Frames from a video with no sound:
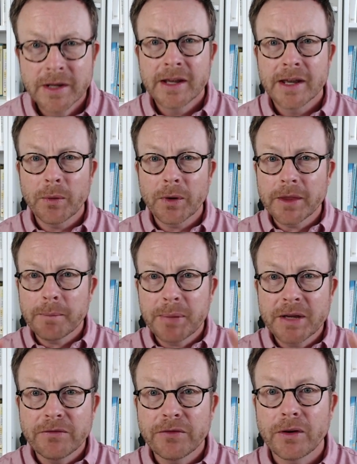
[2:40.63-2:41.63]
and what are the
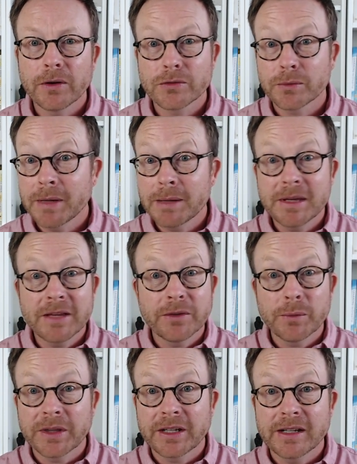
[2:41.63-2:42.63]
pitfalls, or maybe
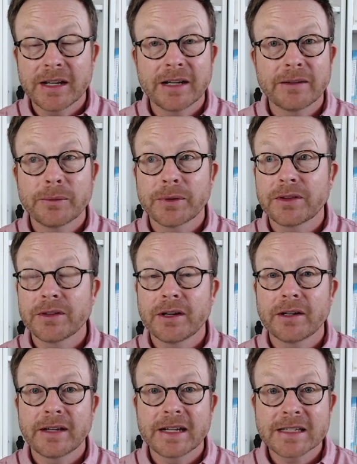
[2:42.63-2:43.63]
even with
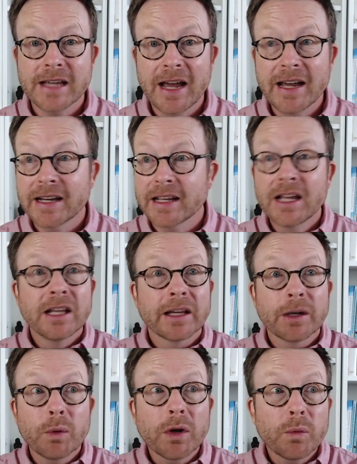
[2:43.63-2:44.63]
anxiety,
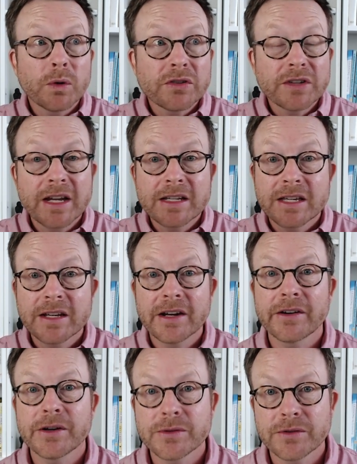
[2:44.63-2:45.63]
like what are the worst case
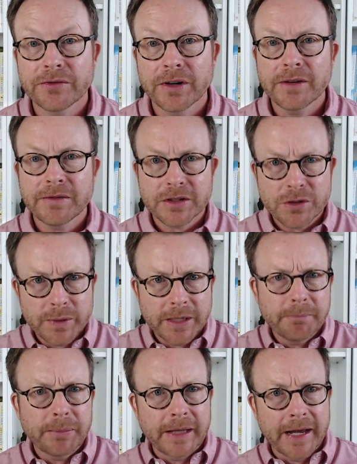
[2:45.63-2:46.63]
scenarios in front of us so we
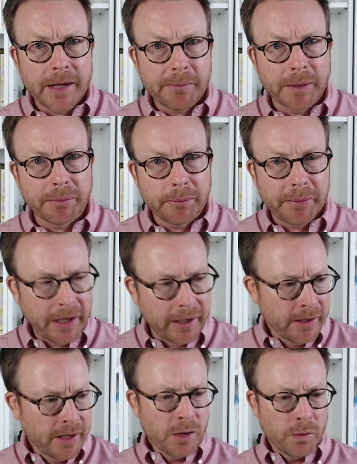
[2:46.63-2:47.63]
can plan and be prepared.
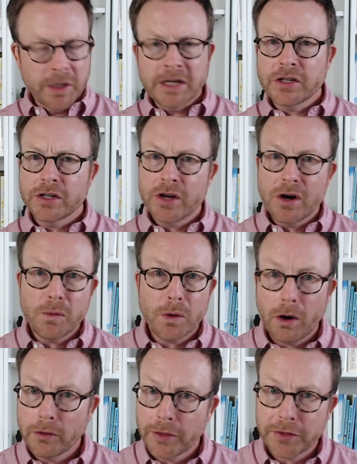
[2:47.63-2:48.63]
We need to know
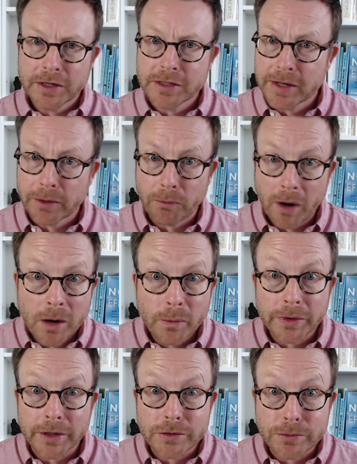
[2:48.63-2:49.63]
all the things that are wrong
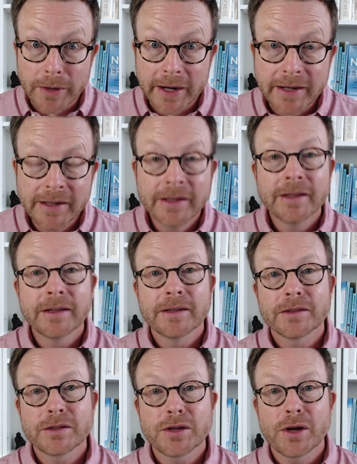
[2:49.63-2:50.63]
with us, right?
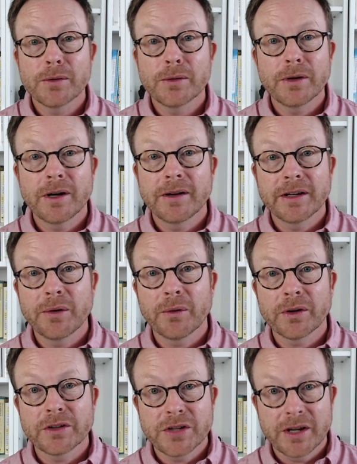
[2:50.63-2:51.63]
So in
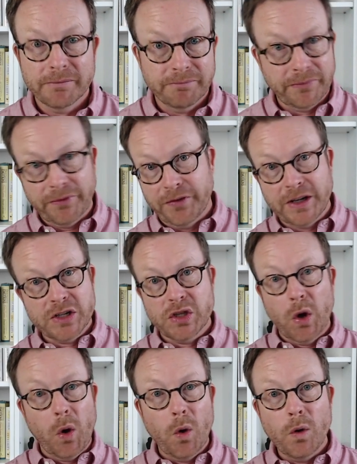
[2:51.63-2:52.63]
order to fix
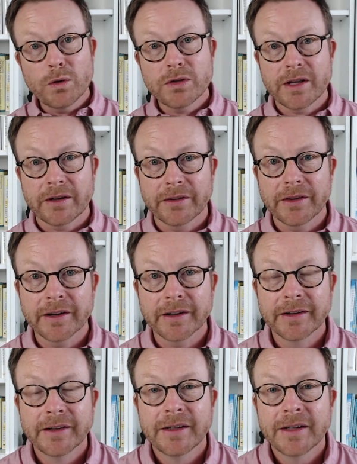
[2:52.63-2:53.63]
the holes that are
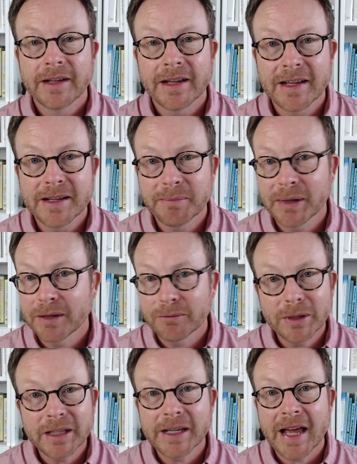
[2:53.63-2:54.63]
there. But
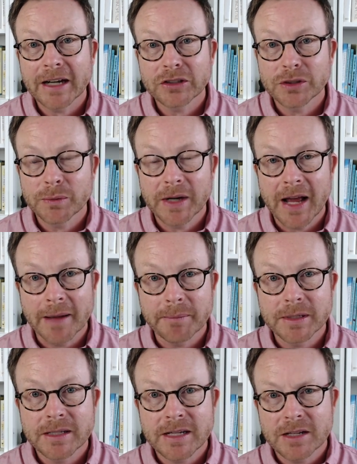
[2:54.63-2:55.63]
really, actually, what
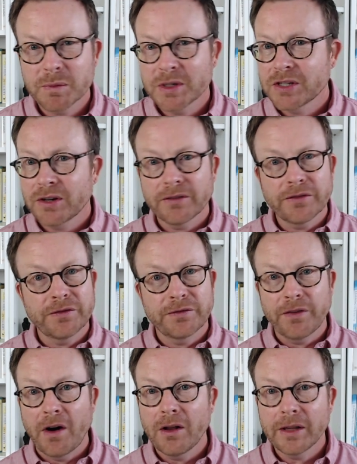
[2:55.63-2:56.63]
happens is we start
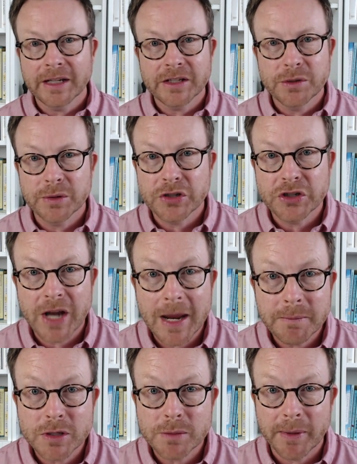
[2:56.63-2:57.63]
falling into a
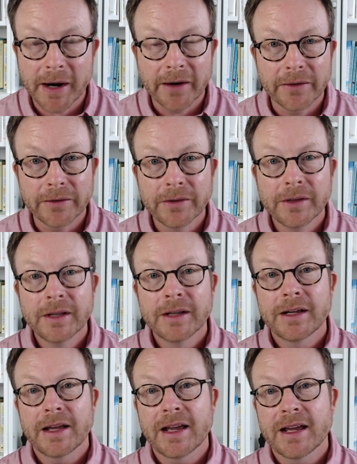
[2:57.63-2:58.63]
shame spiral
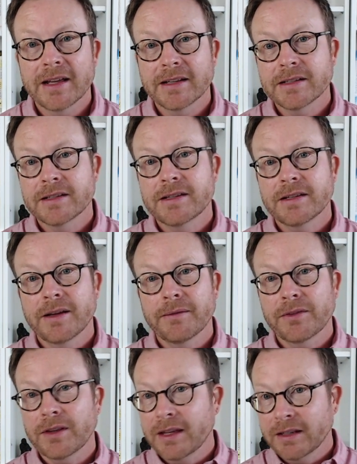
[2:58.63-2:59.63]

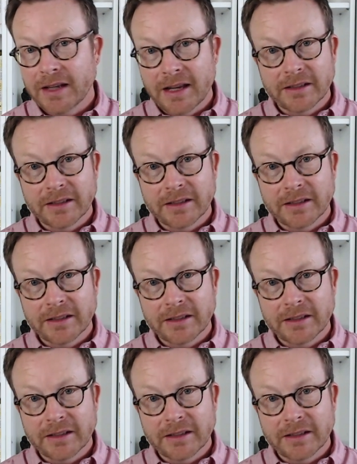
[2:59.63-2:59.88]
and